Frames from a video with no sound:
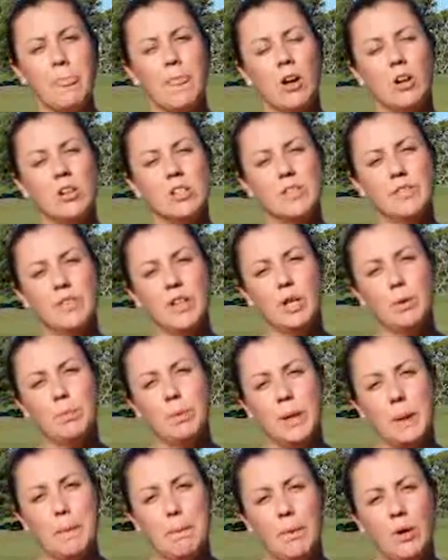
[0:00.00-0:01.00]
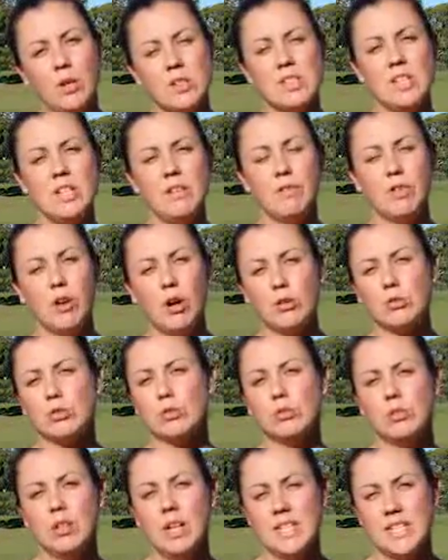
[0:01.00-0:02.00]
on developing positive
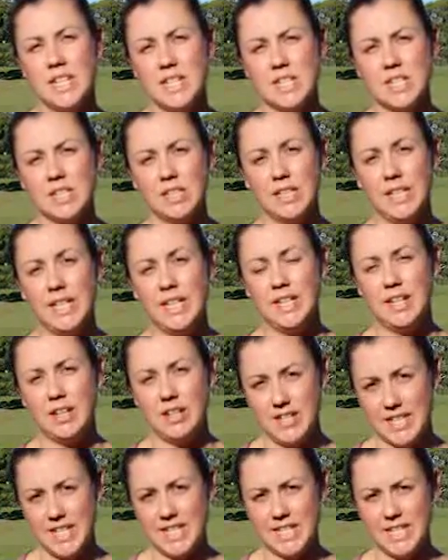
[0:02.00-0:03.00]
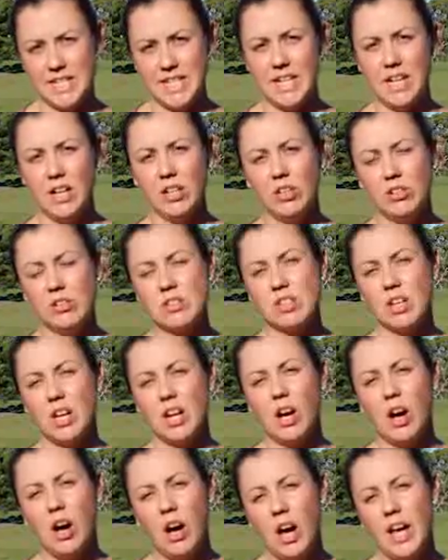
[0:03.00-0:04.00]
cultural identity alongside
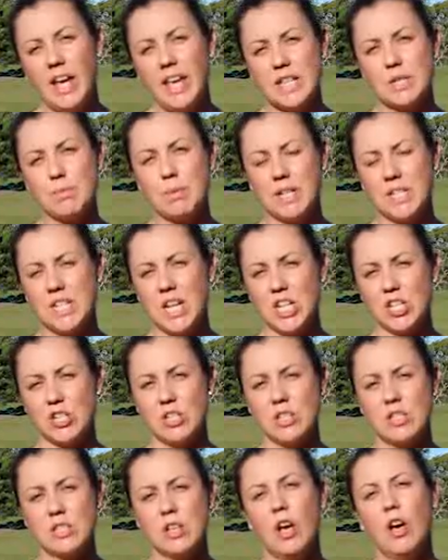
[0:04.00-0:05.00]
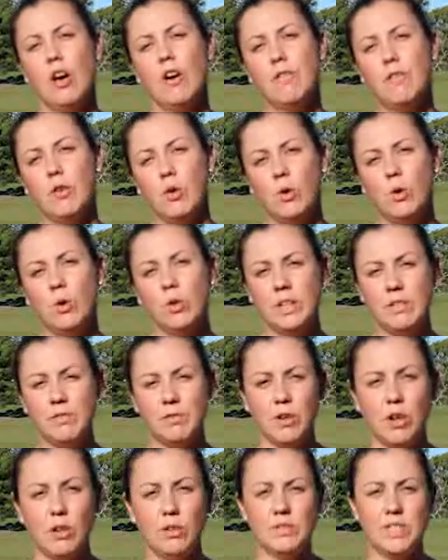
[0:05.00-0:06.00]
high expectations for all
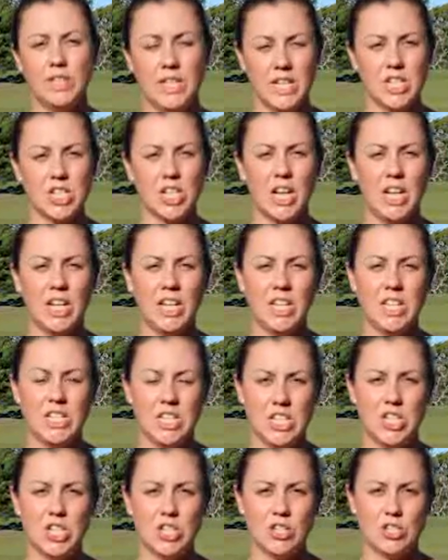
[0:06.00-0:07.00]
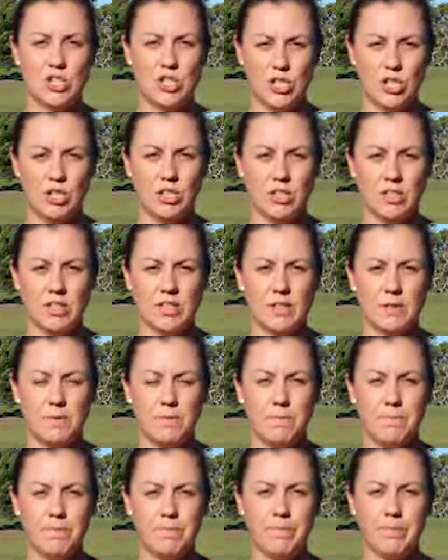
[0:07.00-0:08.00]
involved in educating Indigenous students.
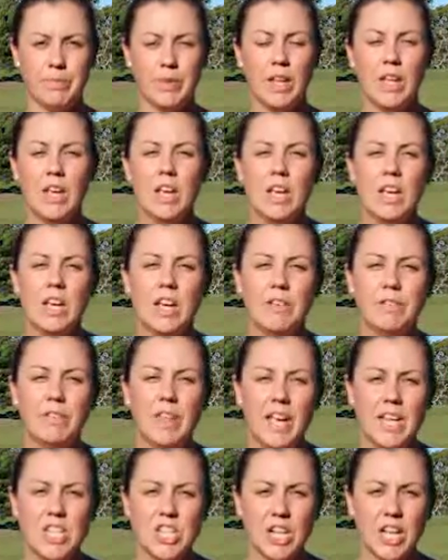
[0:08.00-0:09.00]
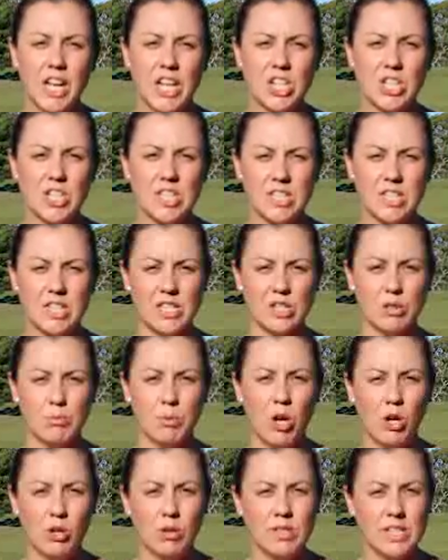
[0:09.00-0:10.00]
If the education system
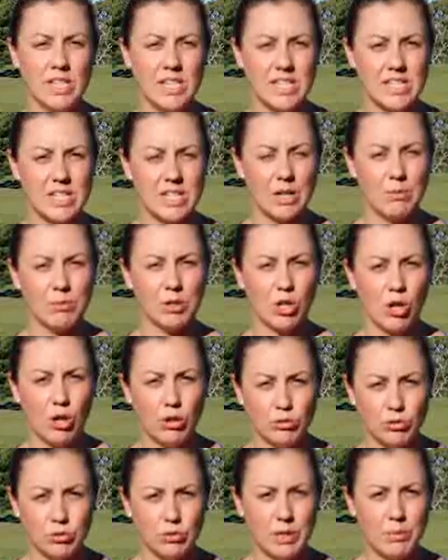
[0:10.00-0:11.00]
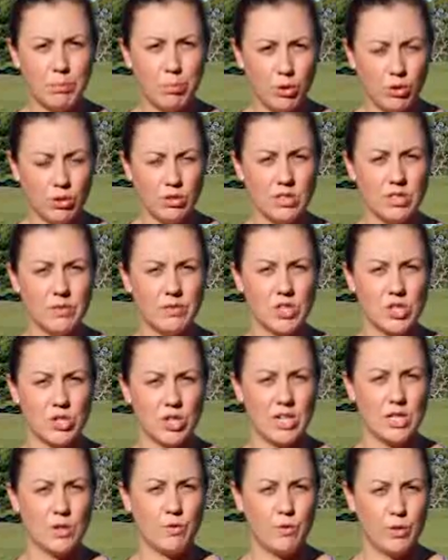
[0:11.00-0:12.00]
holds in esteem the cultural importance of
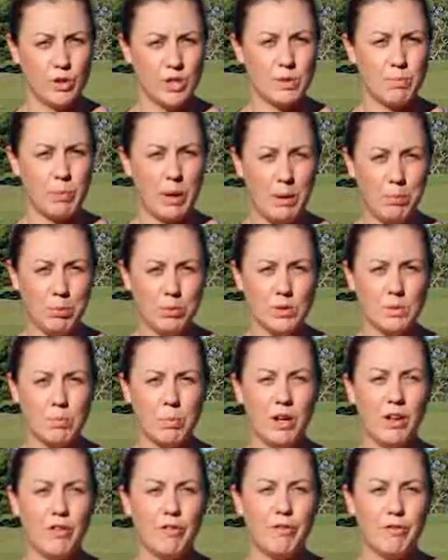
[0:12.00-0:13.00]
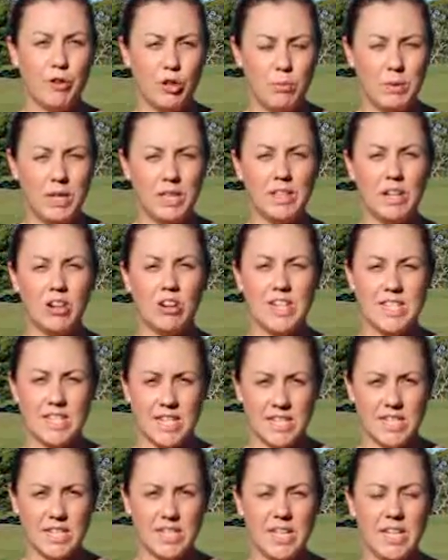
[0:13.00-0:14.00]
Australia's First Peoples by affirming their
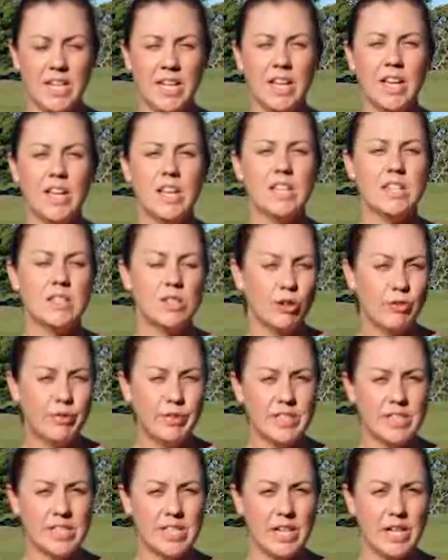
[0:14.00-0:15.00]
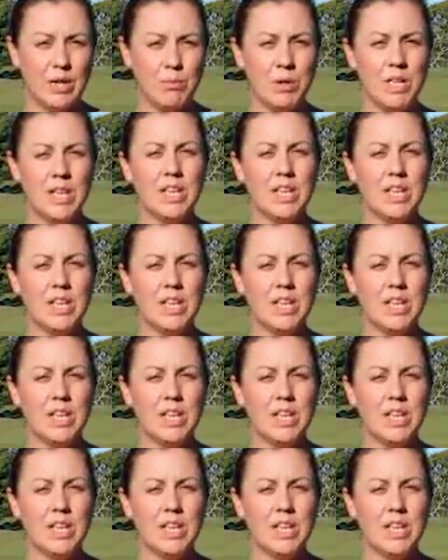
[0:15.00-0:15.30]
identity, self-esteem,